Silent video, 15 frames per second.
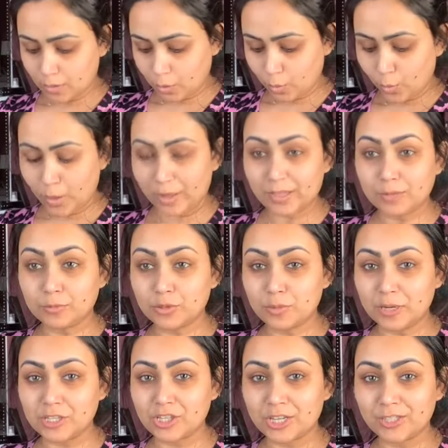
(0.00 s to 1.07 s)
welcome to my
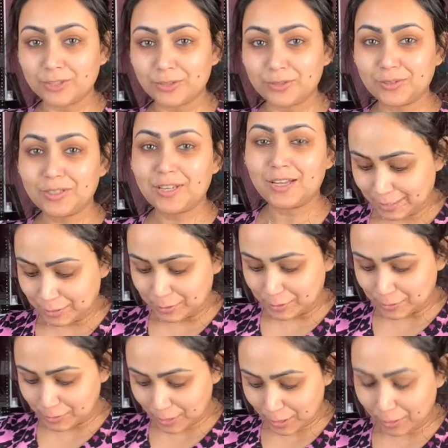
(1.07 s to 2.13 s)
channel.
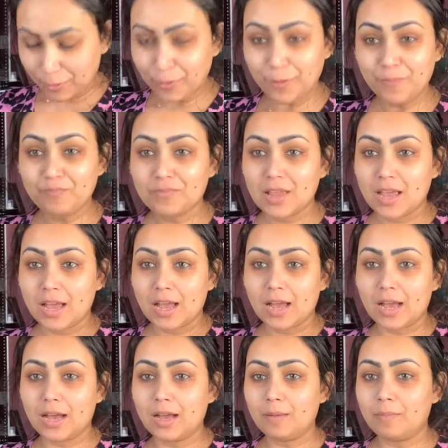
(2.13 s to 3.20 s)
So
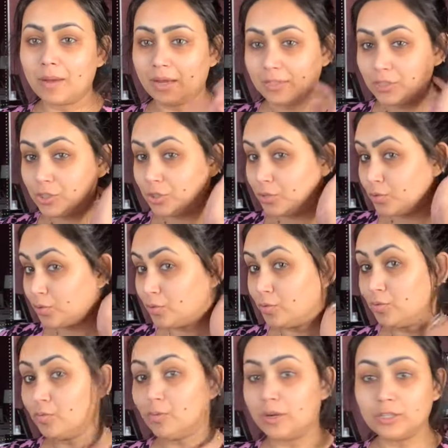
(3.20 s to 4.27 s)
I do
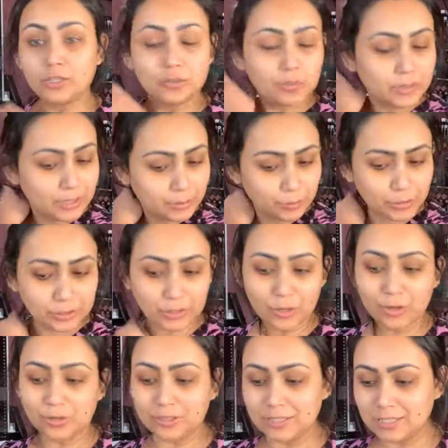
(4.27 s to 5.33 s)
want to play with
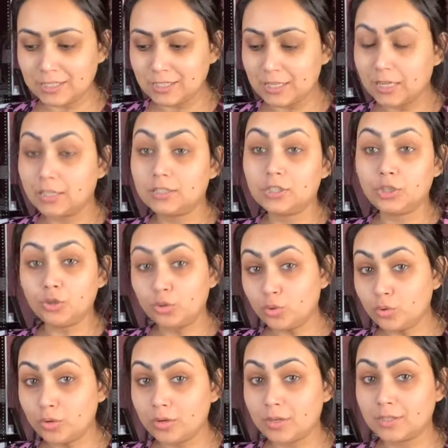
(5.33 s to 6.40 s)
all these
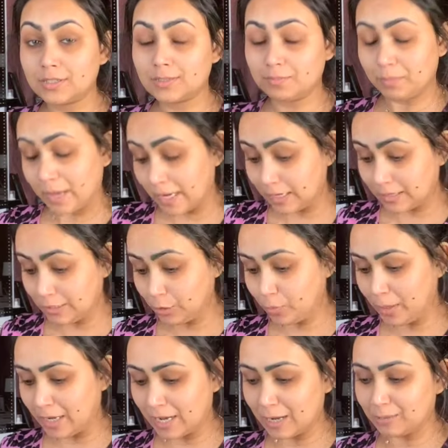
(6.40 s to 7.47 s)
new
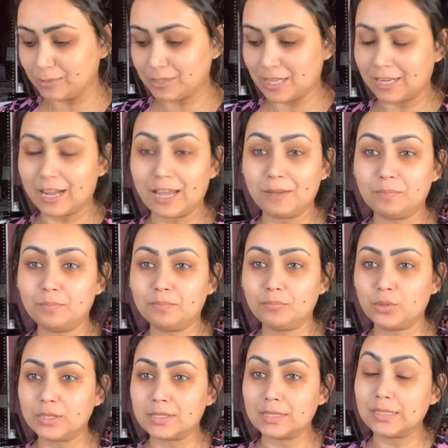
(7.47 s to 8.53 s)
makeups that I
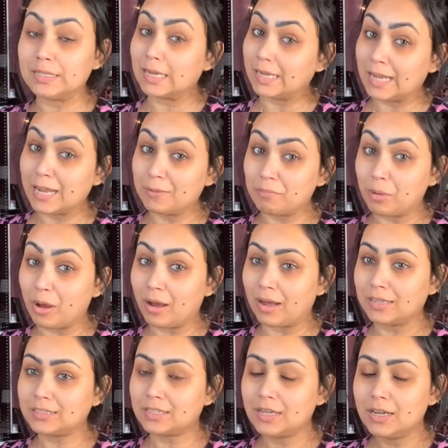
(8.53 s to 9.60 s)
recently again
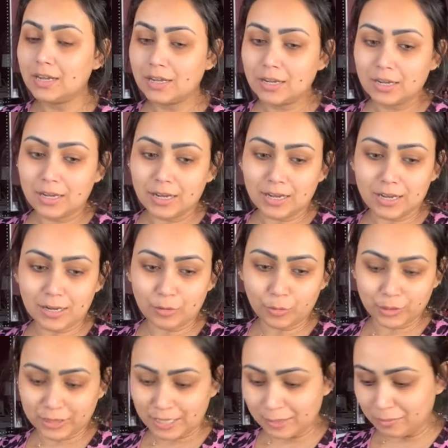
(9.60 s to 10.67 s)
bought.
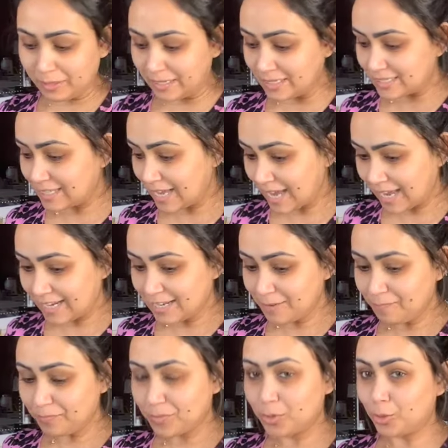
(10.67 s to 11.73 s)
With that being said,
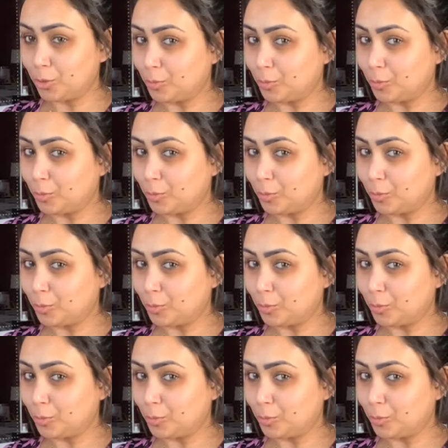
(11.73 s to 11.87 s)
you'll